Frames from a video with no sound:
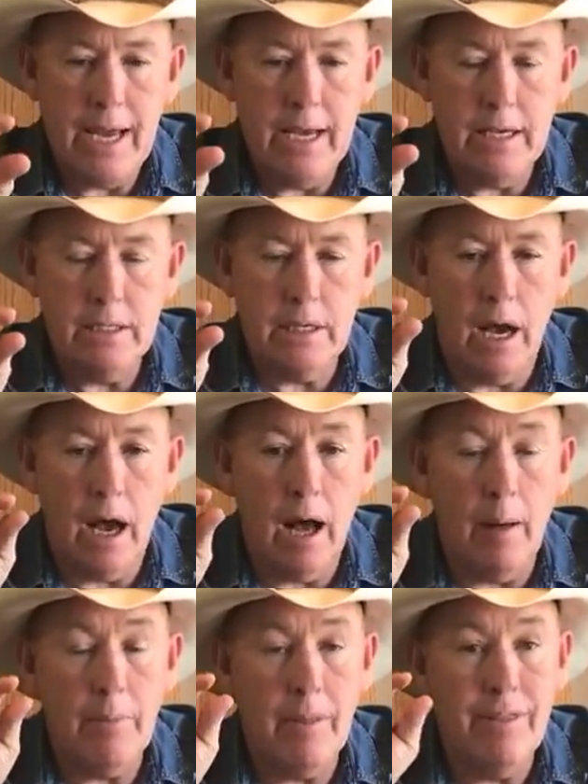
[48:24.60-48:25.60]
is
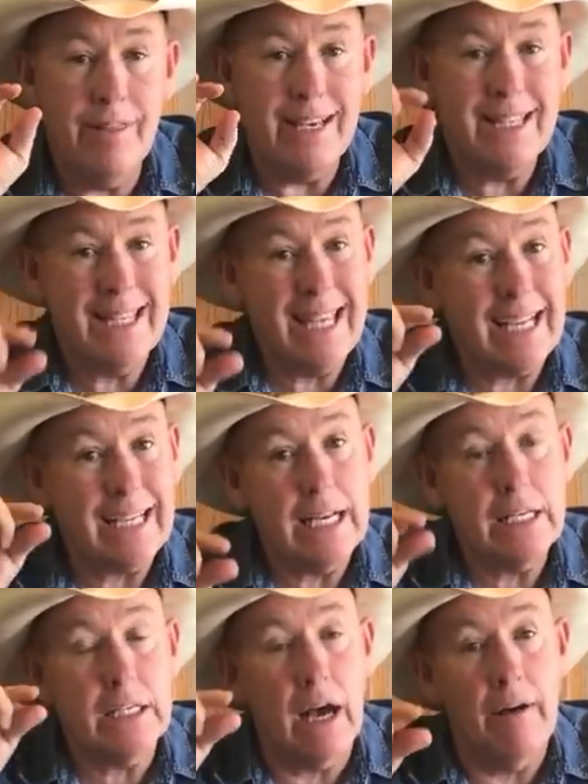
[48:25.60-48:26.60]
um, the
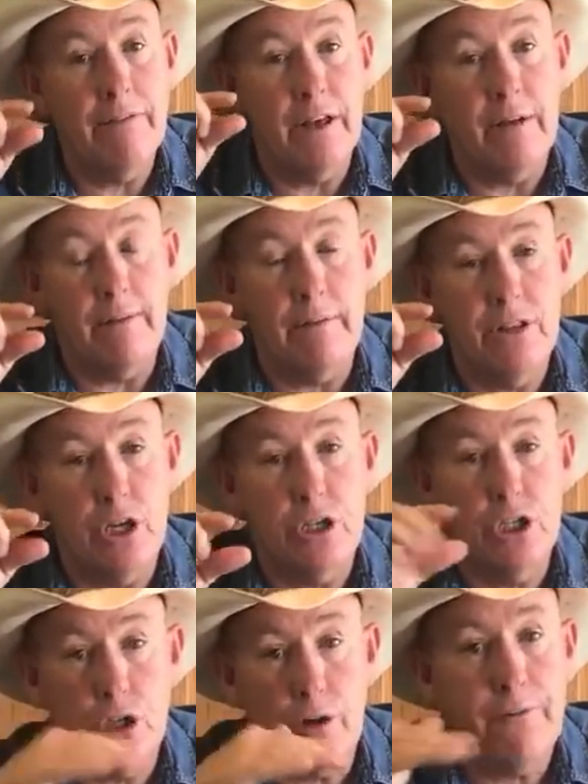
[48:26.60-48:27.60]
thickness of the,
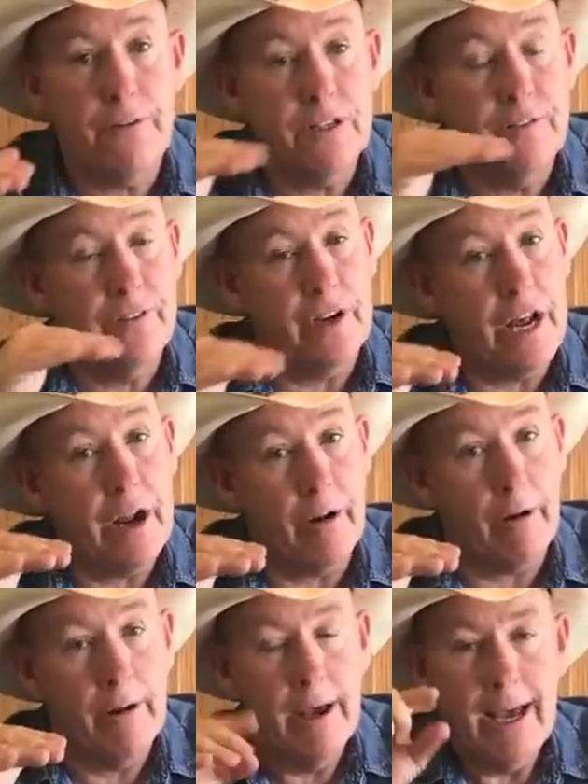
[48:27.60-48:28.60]
the surface
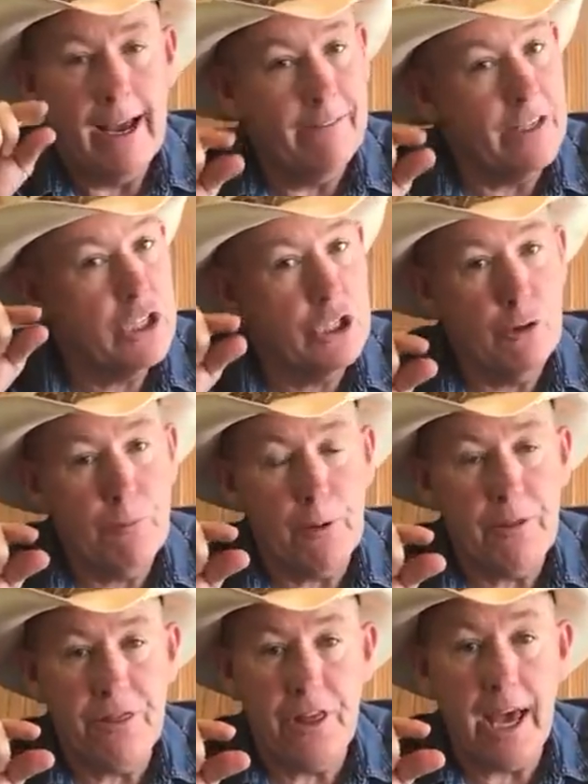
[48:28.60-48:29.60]
veneer. If it's
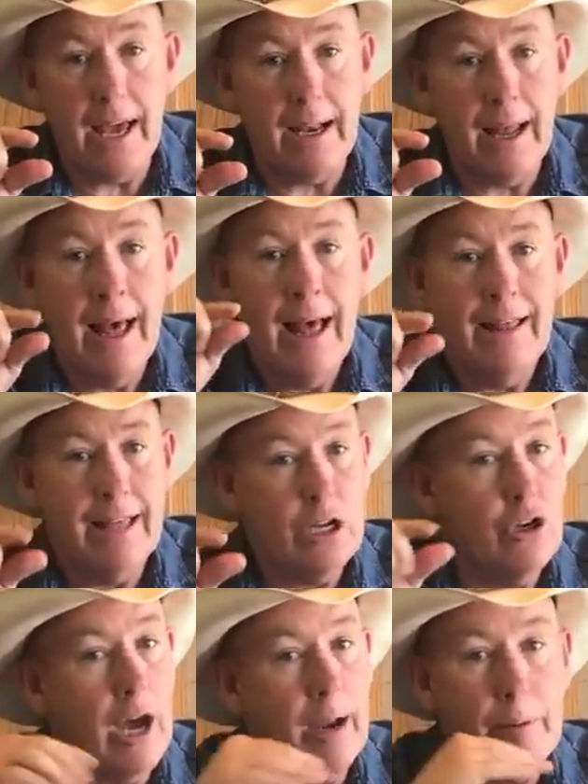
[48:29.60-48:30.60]
super thin, then
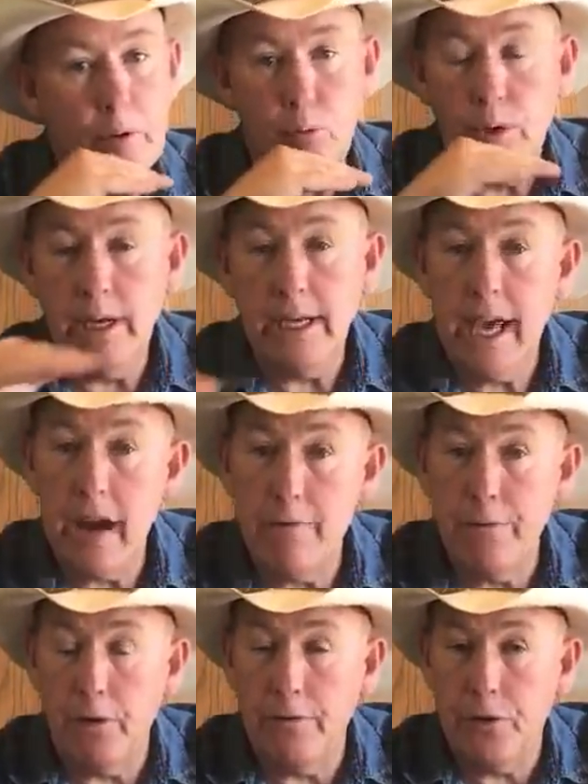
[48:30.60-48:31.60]
you got to be really
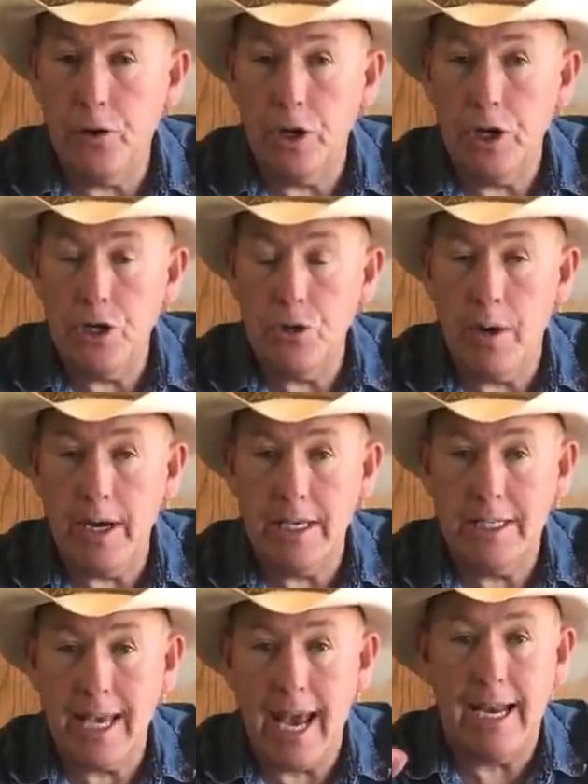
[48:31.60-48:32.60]
careful if you're going to do any
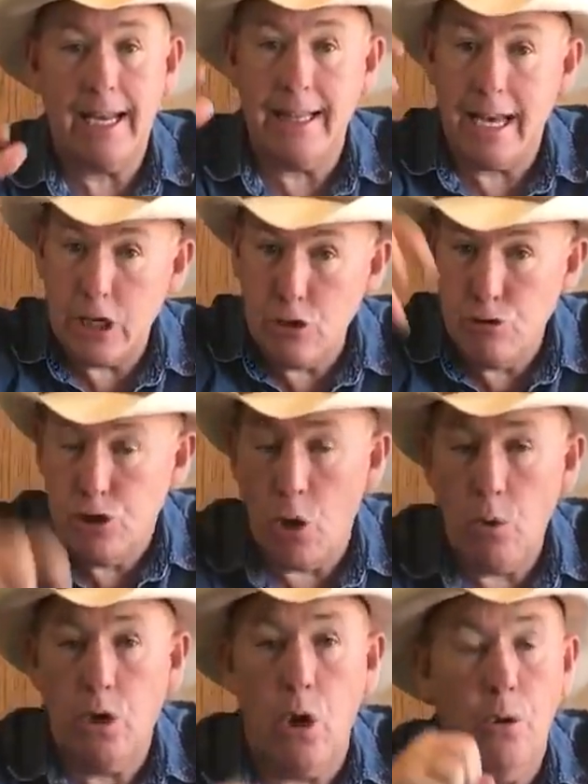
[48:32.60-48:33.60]
sanding that you
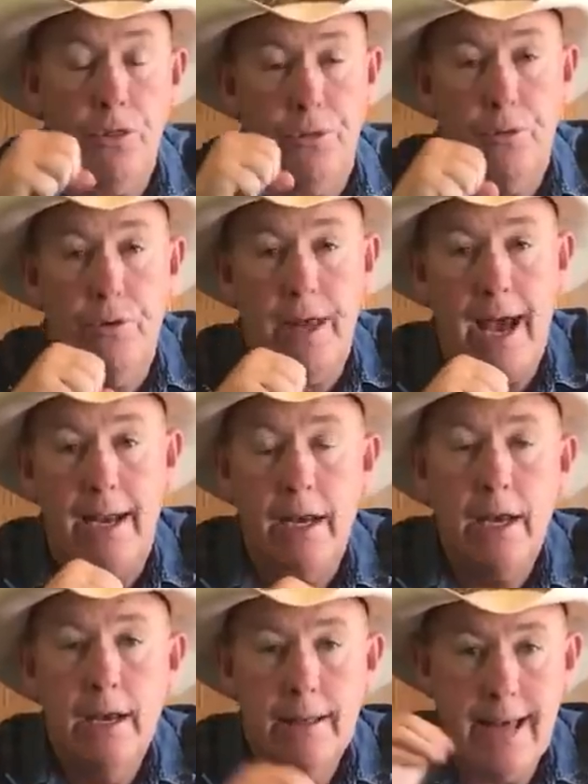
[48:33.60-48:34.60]
don't go through that
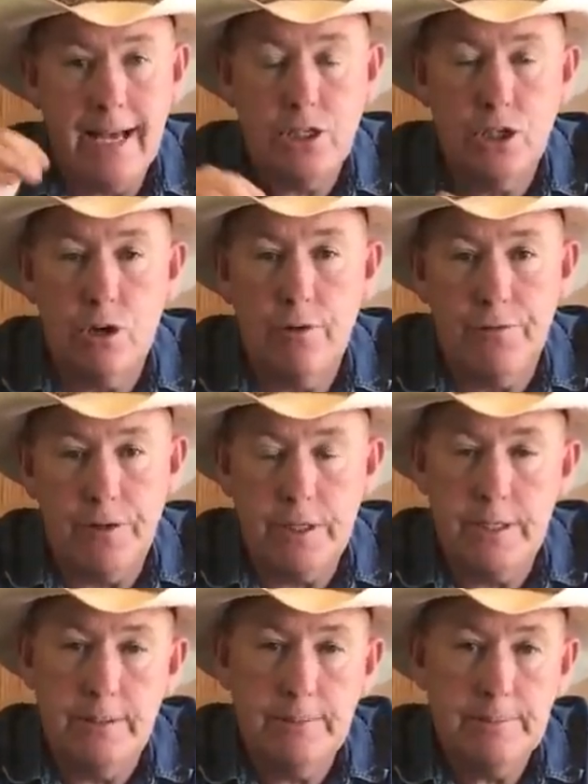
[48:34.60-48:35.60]
that surface.